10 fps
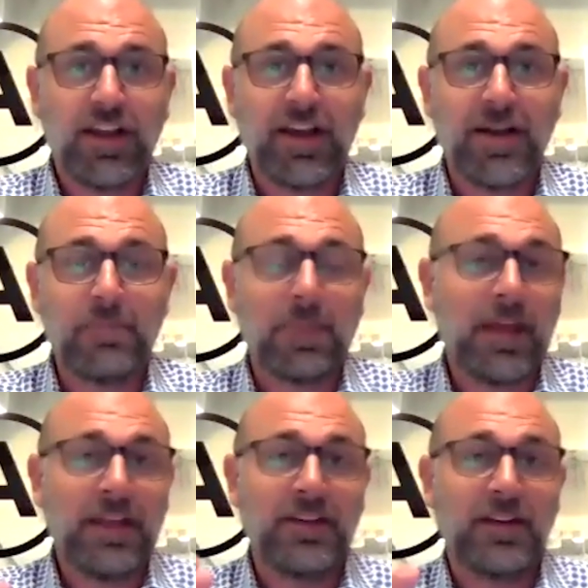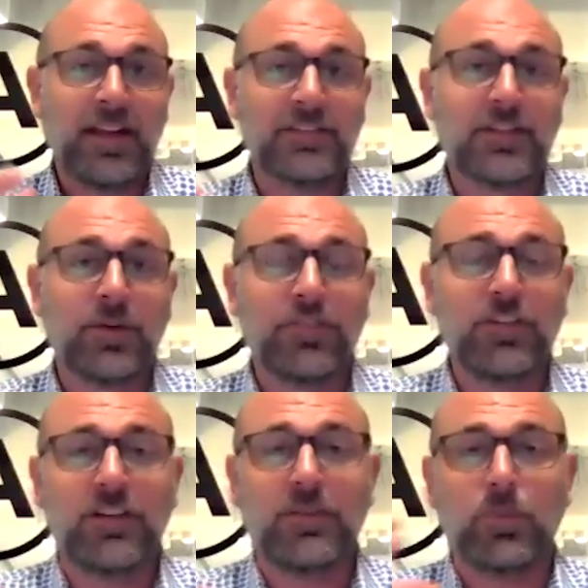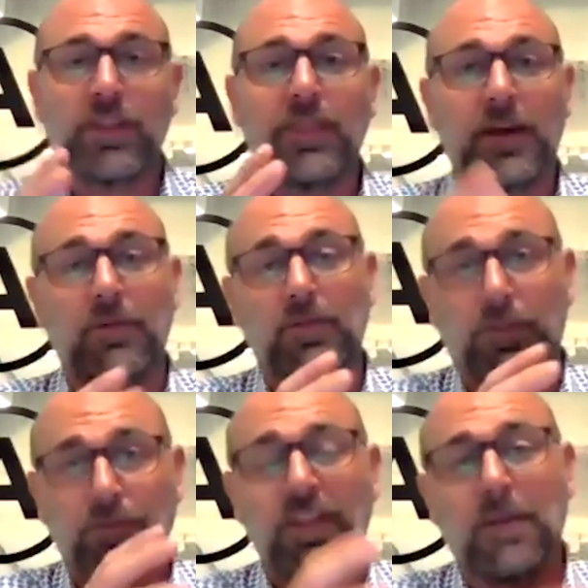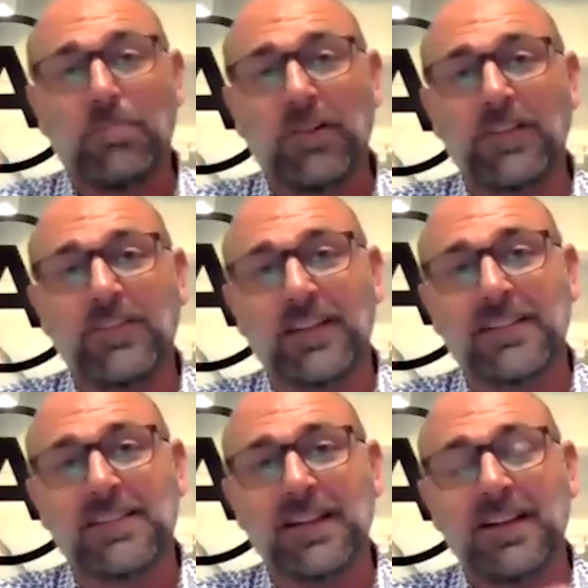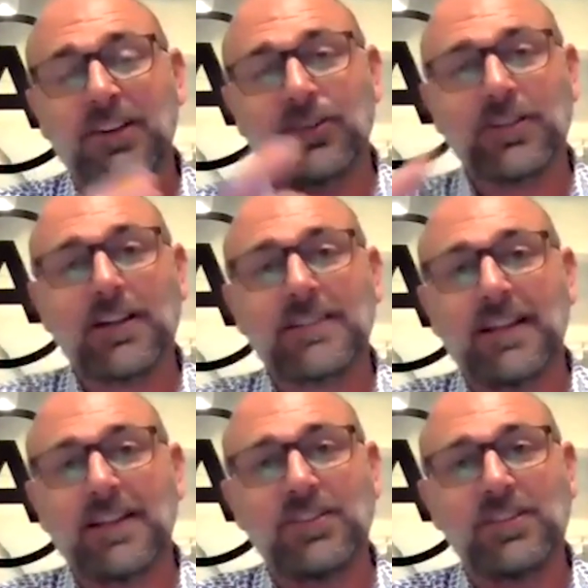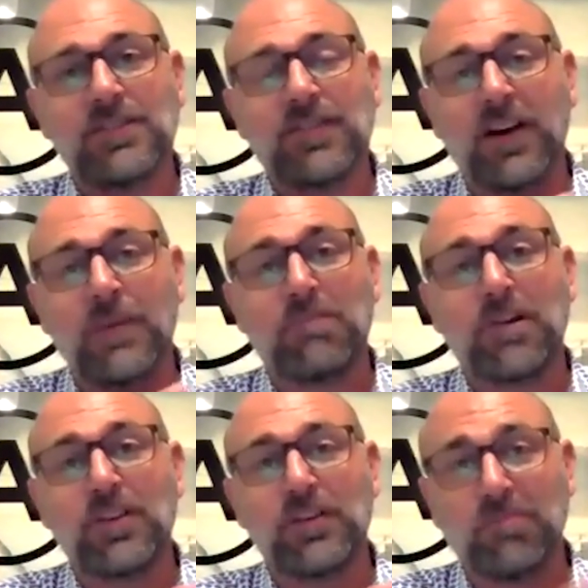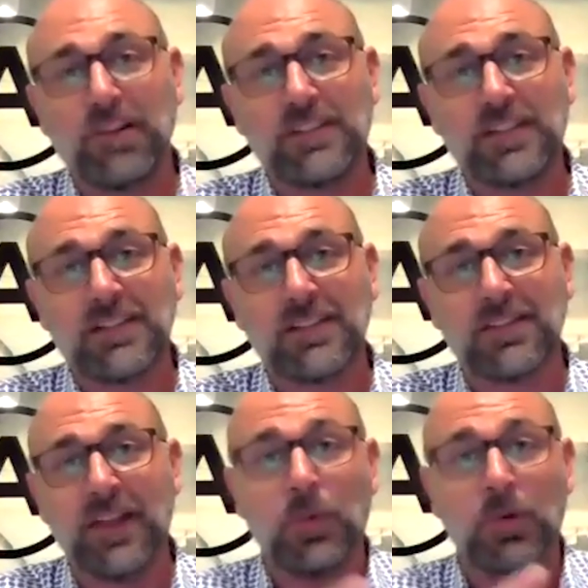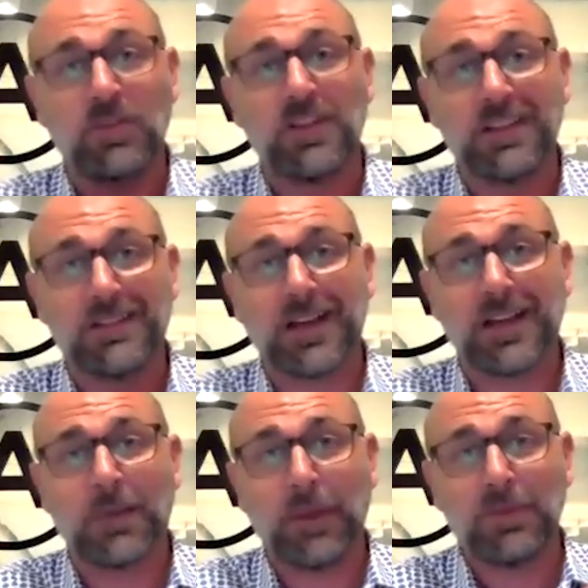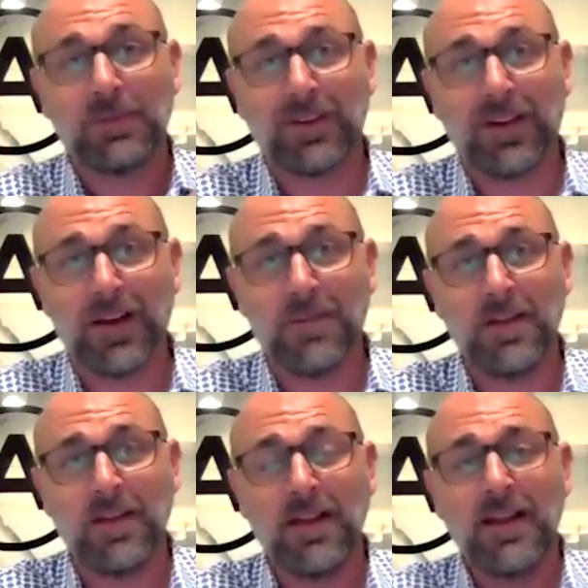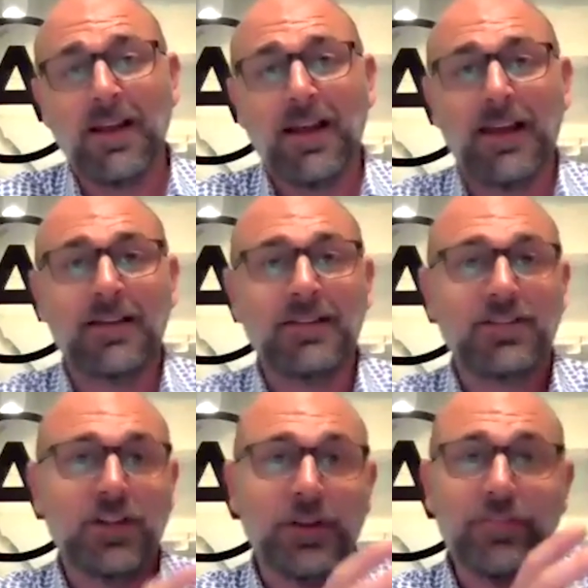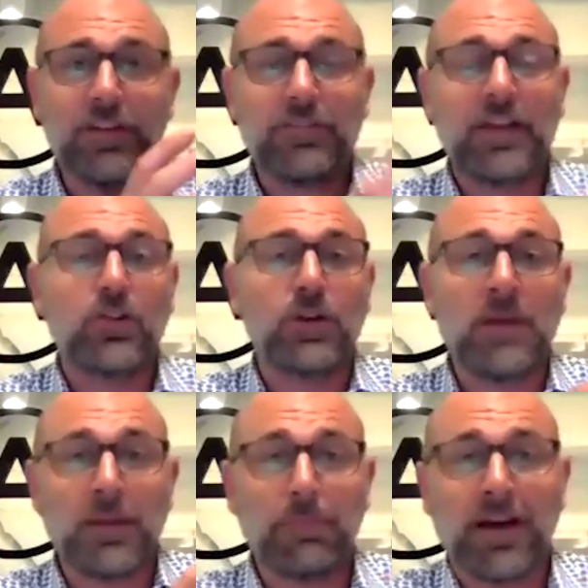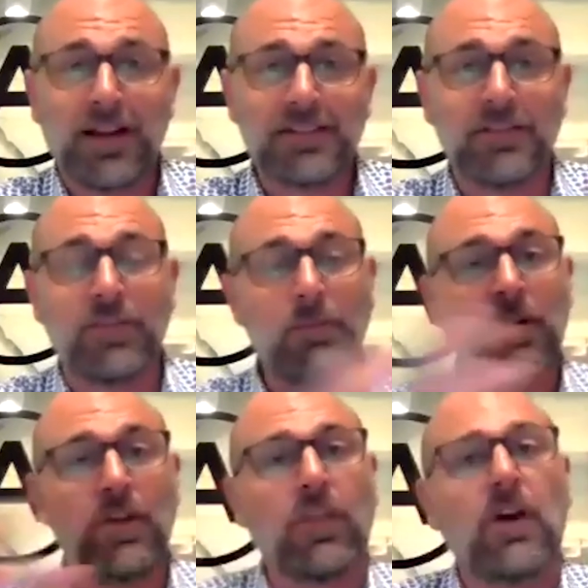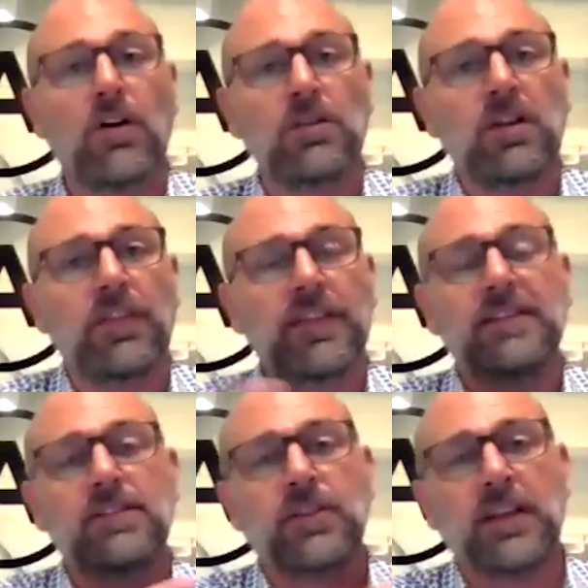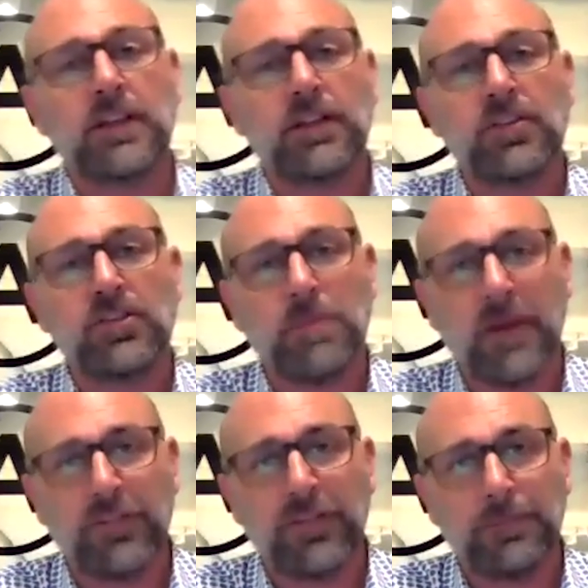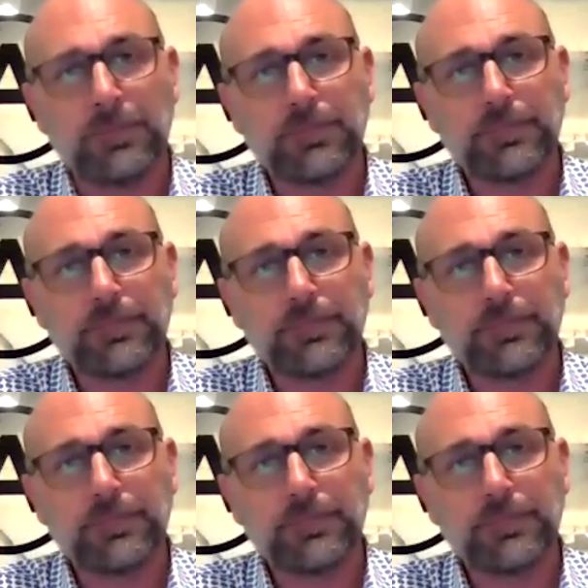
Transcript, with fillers: Um, and, and so often with that, through that process, organizations find broken processes that were really sucking people's time. And you know, even if they automate parts of them and not the whole lot, they're still getting a huge benefit.